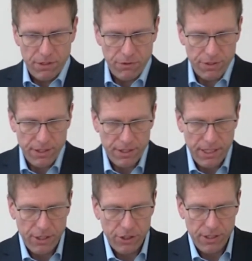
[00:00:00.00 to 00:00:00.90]

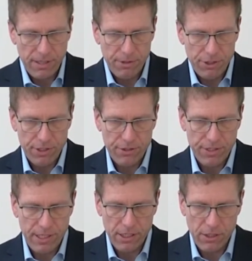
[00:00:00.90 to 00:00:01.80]
cross-section images to
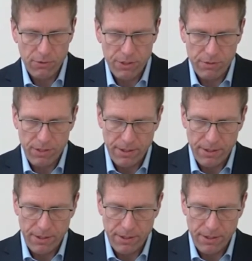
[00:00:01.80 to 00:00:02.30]
take a closer look